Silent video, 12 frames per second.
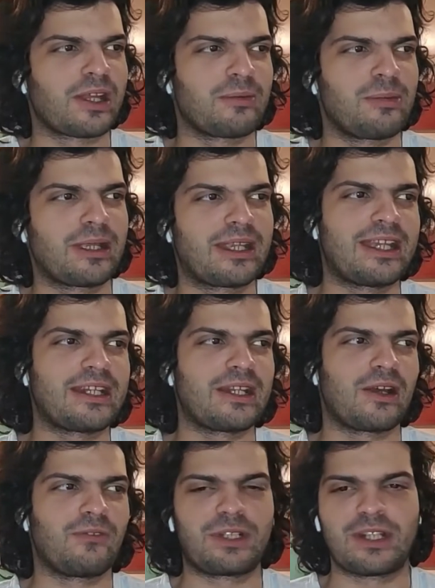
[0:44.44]

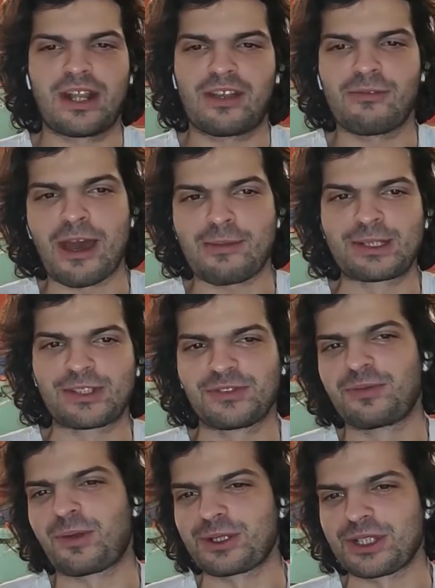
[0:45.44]
begin with the requirements of the
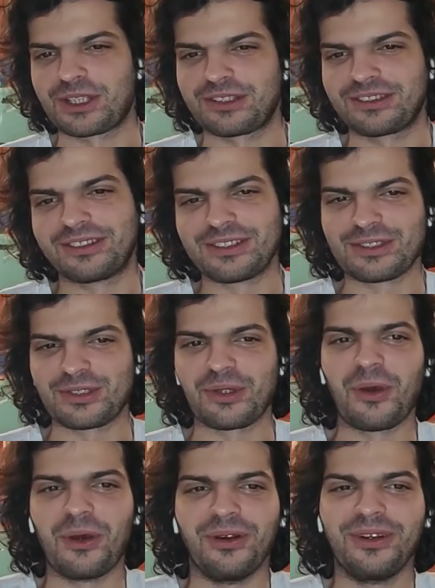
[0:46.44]
project.
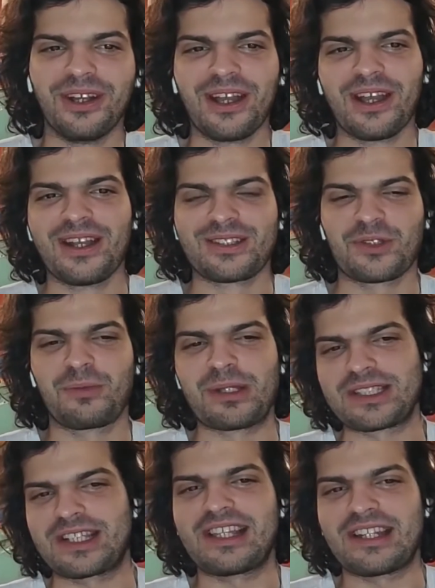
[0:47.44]
So, so
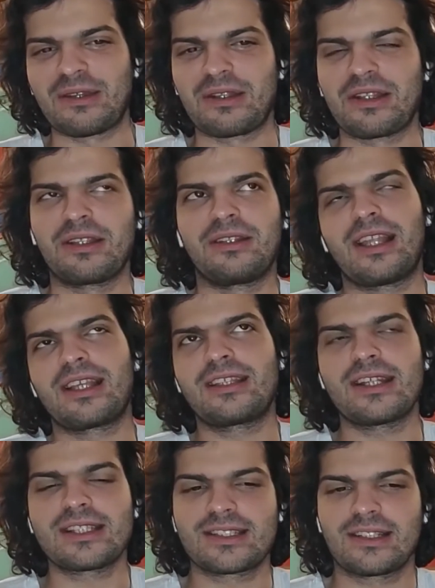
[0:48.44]
basically,
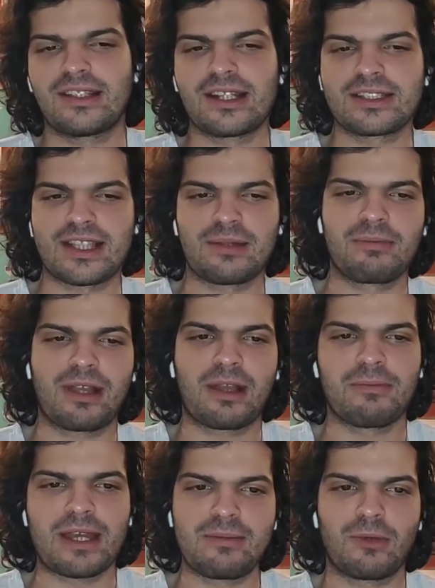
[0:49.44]
there is like
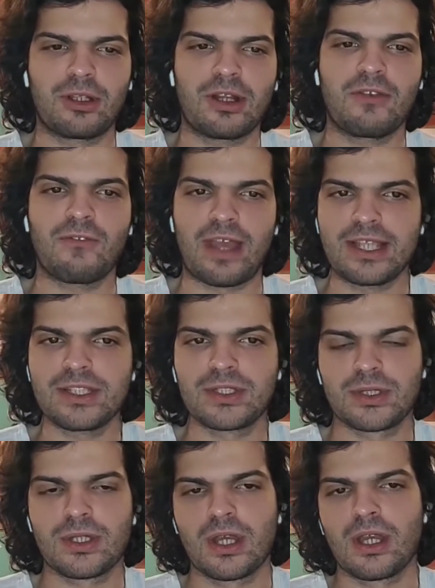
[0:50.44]
many modern
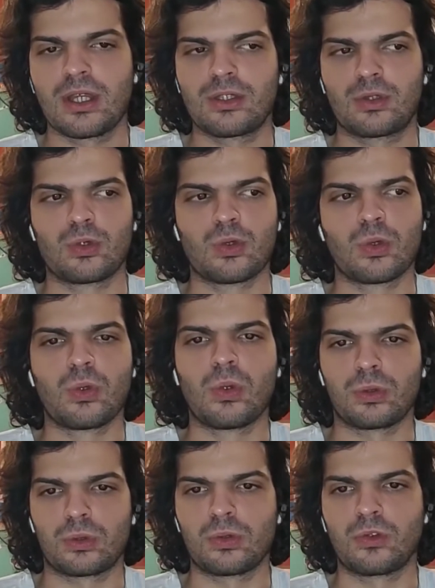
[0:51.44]
ways to
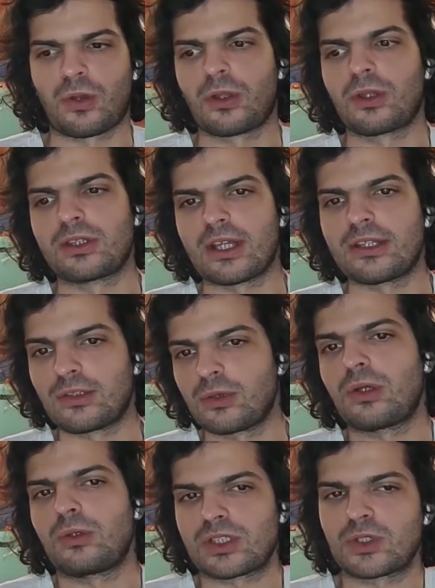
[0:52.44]
do front end.
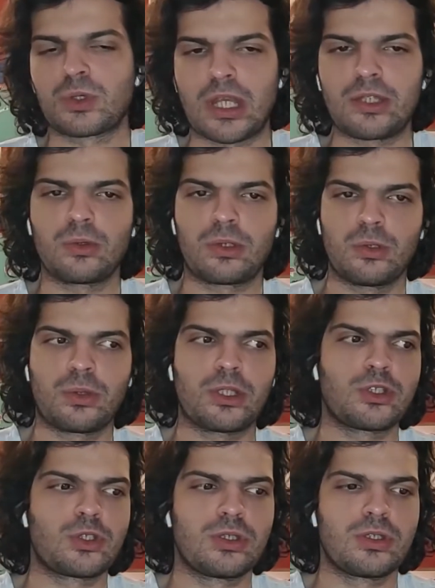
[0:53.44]
You associate you
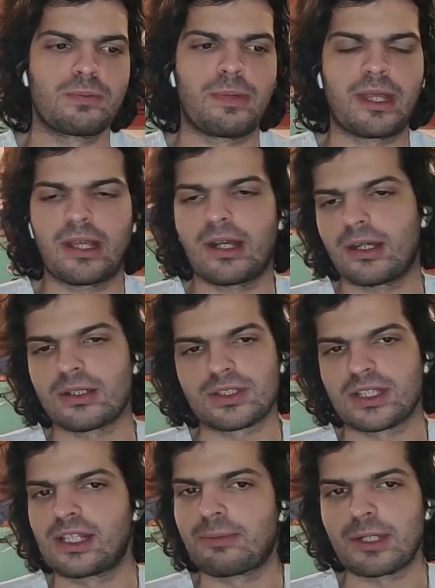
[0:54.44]
can pick a
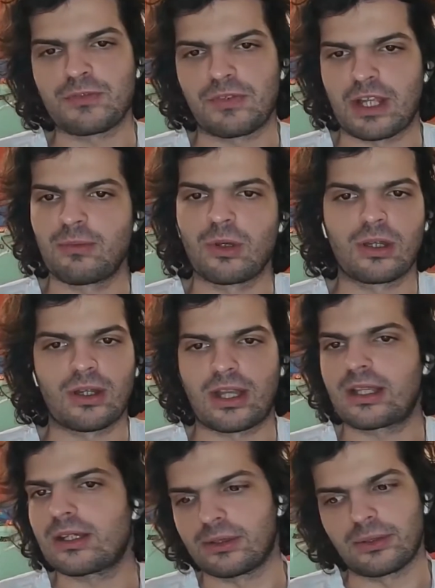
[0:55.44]
single page framework
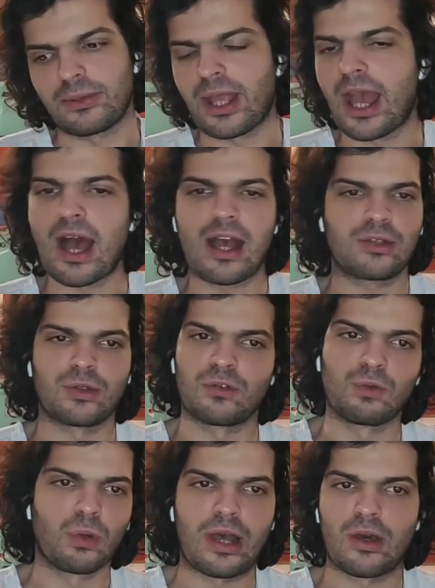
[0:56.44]
like React or
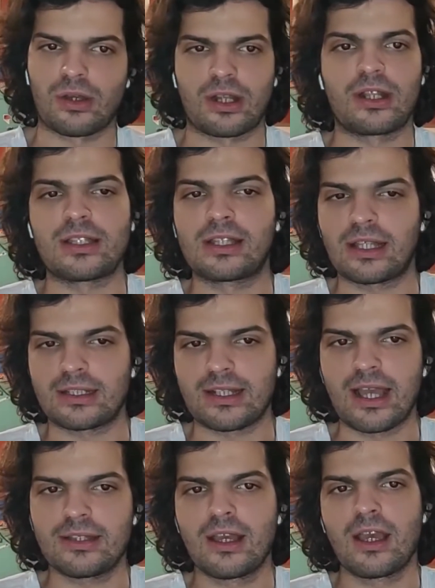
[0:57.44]
Vue or anything like
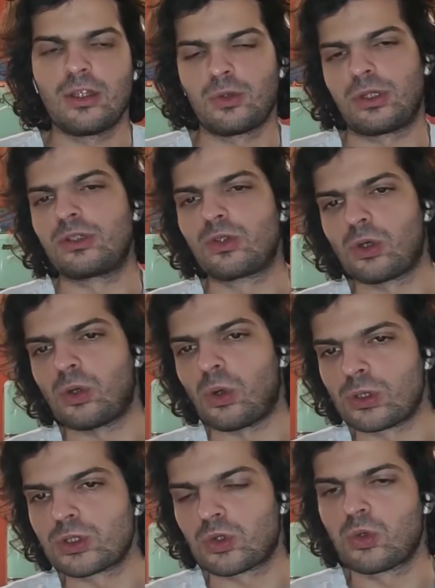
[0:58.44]
that. You can go
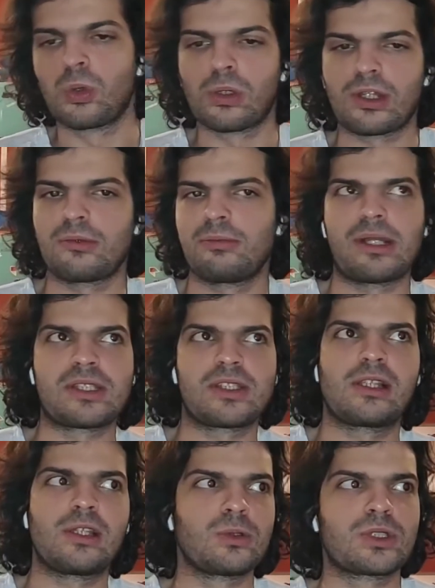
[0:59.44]
old school and
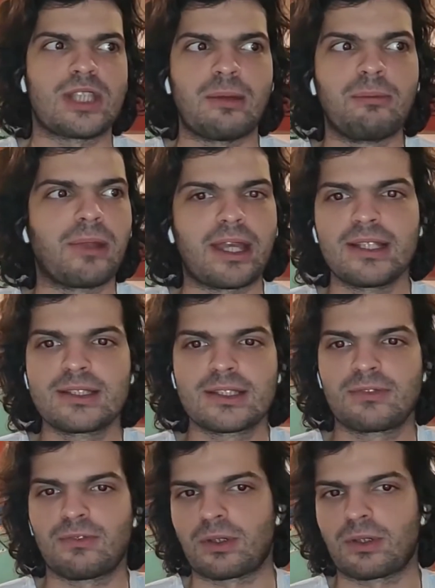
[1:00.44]
basically use templates for the